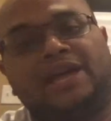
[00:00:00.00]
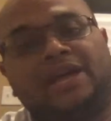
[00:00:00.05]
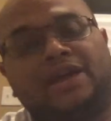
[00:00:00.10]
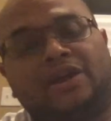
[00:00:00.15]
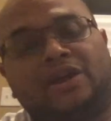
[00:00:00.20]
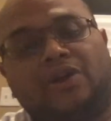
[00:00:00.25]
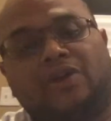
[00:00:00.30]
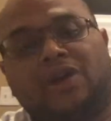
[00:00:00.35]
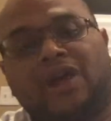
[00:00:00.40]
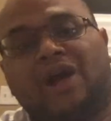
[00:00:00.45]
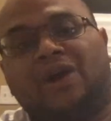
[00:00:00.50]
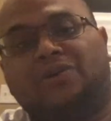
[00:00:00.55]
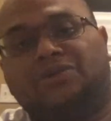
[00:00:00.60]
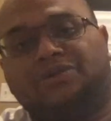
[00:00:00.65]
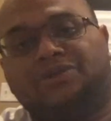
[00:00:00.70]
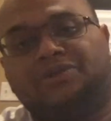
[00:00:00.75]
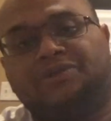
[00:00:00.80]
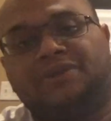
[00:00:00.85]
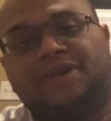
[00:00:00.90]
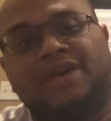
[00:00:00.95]
her
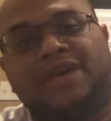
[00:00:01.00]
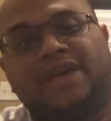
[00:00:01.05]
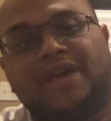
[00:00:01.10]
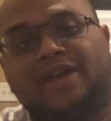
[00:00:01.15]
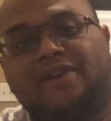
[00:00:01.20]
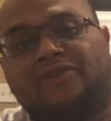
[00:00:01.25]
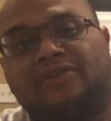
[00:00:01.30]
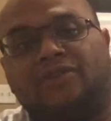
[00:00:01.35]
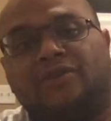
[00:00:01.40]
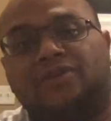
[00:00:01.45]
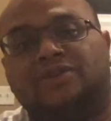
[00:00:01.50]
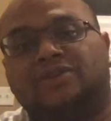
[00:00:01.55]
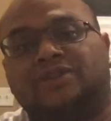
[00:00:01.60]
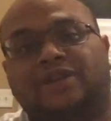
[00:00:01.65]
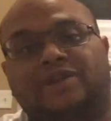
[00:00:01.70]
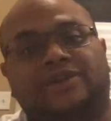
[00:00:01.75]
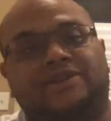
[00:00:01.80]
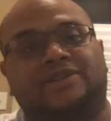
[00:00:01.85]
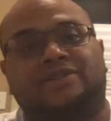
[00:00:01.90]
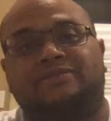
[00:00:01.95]
out. And of course,
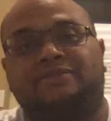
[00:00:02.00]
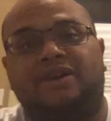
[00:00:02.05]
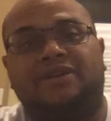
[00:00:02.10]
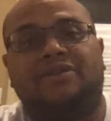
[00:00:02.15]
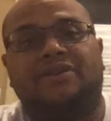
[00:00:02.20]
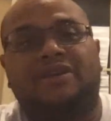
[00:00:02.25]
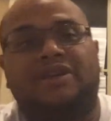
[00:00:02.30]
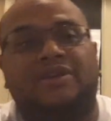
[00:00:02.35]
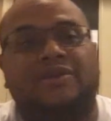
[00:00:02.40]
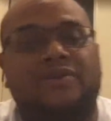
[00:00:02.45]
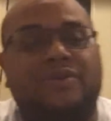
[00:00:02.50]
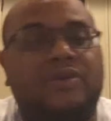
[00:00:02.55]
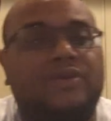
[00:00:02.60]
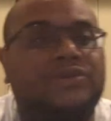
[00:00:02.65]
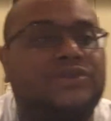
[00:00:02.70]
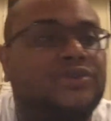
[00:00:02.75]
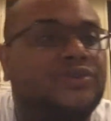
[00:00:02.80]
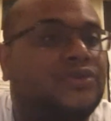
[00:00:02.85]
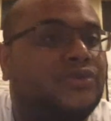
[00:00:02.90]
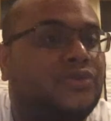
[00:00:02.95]
there are some other
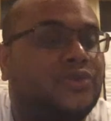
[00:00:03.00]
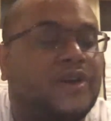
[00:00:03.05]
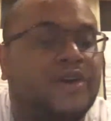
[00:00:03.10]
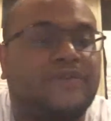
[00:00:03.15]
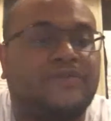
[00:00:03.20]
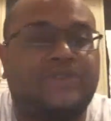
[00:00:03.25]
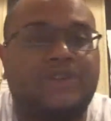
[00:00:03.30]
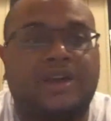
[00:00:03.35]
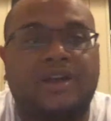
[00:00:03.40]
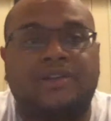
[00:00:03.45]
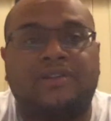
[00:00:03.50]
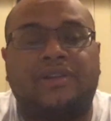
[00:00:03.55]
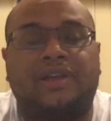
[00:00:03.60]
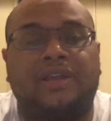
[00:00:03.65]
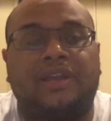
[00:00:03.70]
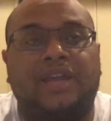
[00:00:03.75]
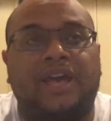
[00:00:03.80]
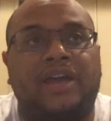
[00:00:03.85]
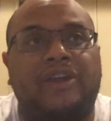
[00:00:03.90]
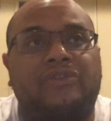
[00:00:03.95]
heroes who have done a
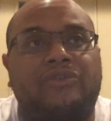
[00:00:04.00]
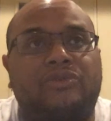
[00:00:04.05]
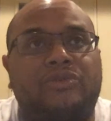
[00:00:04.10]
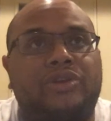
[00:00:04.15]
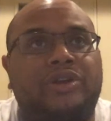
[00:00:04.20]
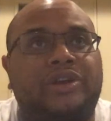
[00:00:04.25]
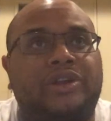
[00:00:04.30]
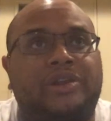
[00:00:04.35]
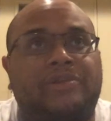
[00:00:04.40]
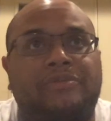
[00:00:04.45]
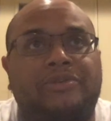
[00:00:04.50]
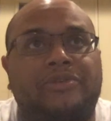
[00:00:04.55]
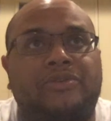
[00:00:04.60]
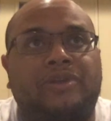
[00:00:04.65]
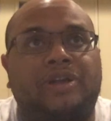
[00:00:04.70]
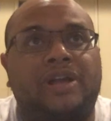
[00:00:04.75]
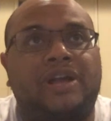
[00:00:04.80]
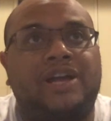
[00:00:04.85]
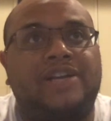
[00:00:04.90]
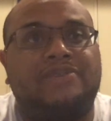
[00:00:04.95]
lot of work in the Bill
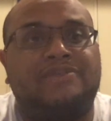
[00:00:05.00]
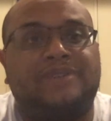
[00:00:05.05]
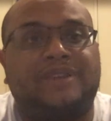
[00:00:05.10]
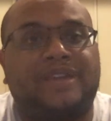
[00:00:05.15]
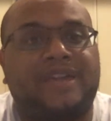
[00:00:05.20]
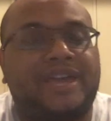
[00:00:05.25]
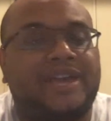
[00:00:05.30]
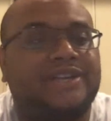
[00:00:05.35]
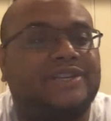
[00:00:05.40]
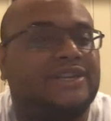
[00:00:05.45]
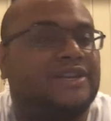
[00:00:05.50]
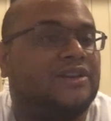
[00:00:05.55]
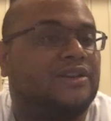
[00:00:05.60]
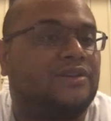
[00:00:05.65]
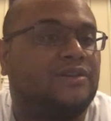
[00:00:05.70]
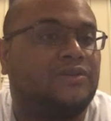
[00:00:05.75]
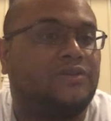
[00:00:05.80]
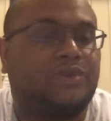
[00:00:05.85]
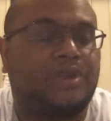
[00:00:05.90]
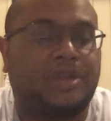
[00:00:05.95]
Cosby case,
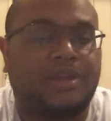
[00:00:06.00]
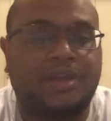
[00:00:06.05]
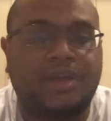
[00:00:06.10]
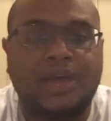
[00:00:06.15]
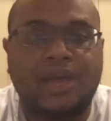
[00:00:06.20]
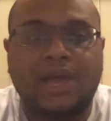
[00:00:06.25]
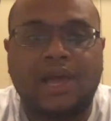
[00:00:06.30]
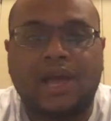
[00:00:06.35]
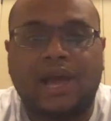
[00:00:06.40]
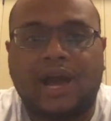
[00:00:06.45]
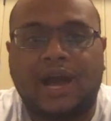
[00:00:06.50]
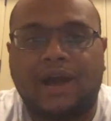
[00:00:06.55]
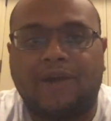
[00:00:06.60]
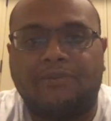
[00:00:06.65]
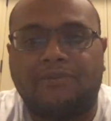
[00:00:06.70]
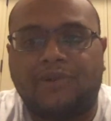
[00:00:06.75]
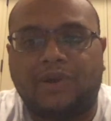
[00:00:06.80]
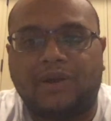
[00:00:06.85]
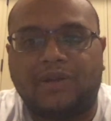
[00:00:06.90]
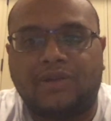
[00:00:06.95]
including
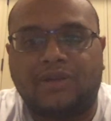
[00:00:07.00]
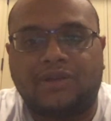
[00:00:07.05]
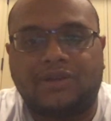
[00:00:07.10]
our brother